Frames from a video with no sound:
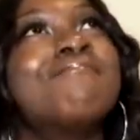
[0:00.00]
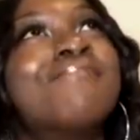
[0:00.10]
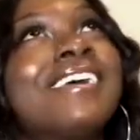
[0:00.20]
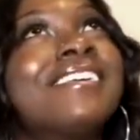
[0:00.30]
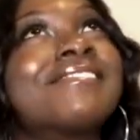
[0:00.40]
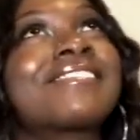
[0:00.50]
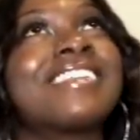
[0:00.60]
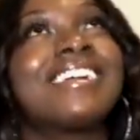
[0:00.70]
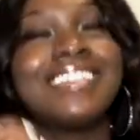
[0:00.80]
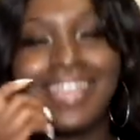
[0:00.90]
But
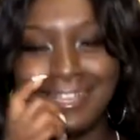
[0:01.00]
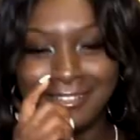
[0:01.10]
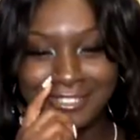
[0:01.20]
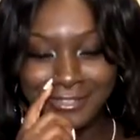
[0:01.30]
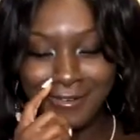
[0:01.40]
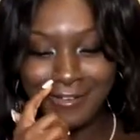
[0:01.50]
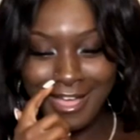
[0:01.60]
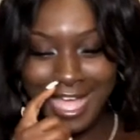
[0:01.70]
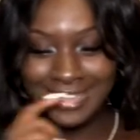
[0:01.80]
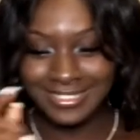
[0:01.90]
yeah, so
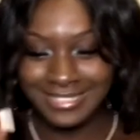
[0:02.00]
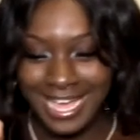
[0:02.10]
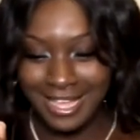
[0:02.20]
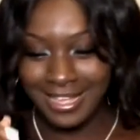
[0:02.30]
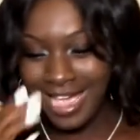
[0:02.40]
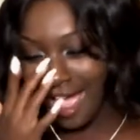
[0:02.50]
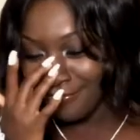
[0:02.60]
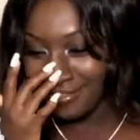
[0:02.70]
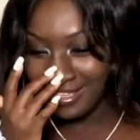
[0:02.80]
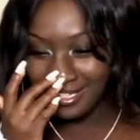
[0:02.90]
I did that.
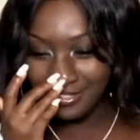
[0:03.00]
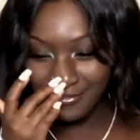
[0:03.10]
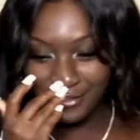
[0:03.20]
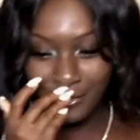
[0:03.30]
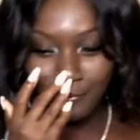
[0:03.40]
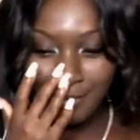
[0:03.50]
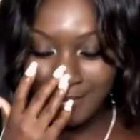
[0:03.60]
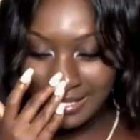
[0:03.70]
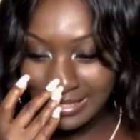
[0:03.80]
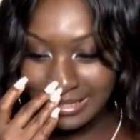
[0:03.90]
After the interview, we
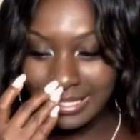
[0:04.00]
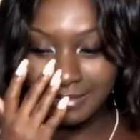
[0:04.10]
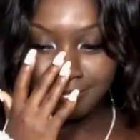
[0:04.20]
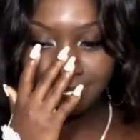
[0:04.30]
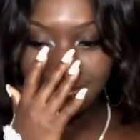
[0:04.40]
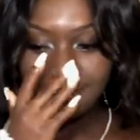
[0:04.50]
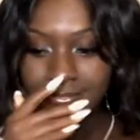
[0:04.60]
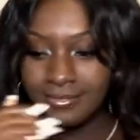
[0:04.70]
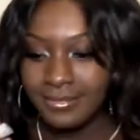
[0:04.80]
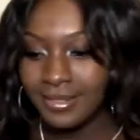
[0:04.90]
basically
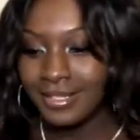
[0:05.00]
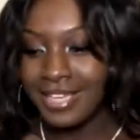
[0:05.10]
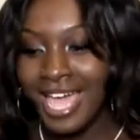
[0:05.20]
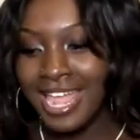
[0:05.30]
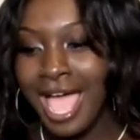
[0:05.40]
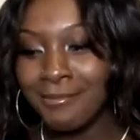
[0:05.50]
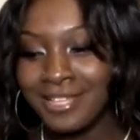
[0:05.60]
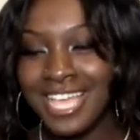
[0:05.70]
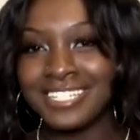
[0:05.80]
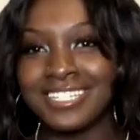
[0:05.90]
got an
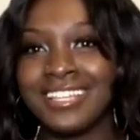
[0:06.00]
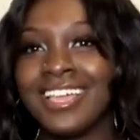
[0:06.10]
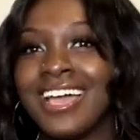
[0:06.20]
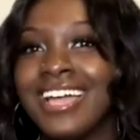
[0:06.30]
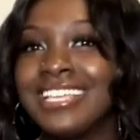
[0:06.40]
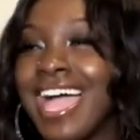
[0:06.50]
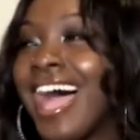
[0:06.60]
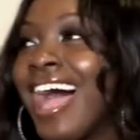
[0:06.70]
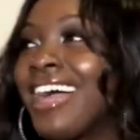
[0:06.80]
application. Yeah!